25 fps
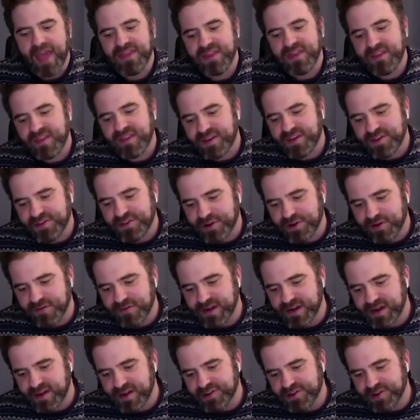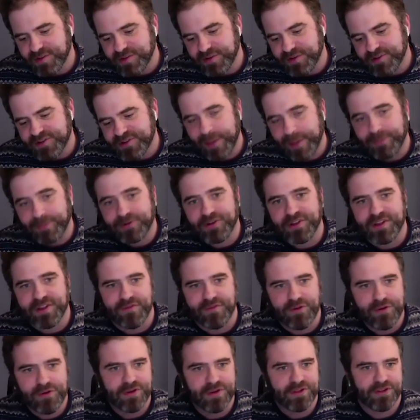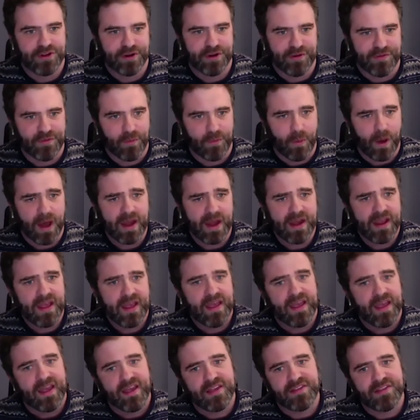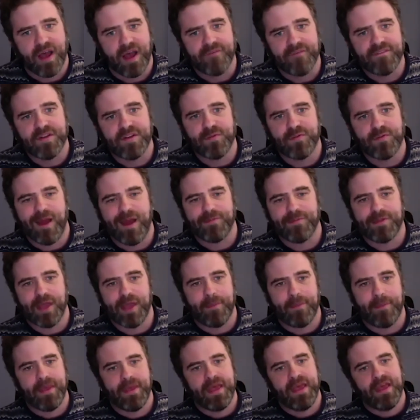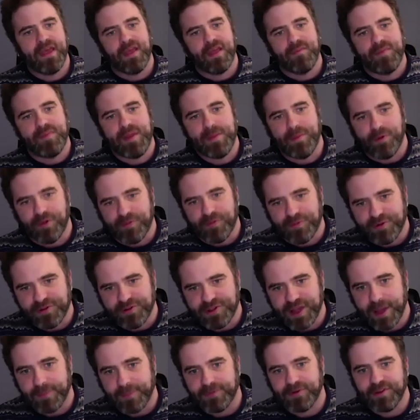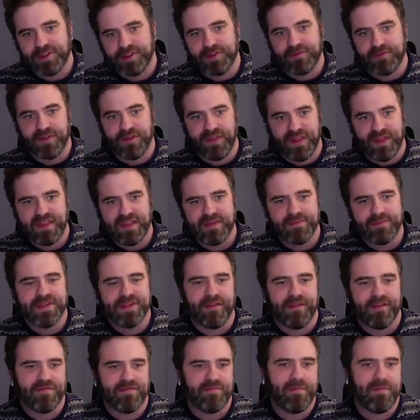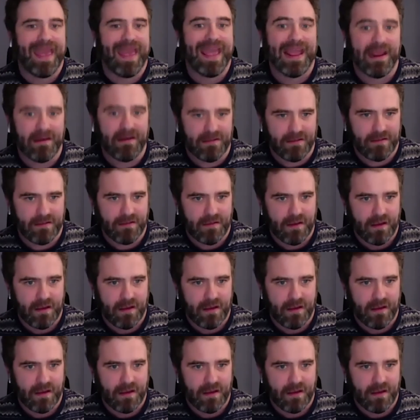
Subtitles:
I think that deservingness and perceptions of who deserves what is often wrapped up in people's perceptions of what they themselves paid.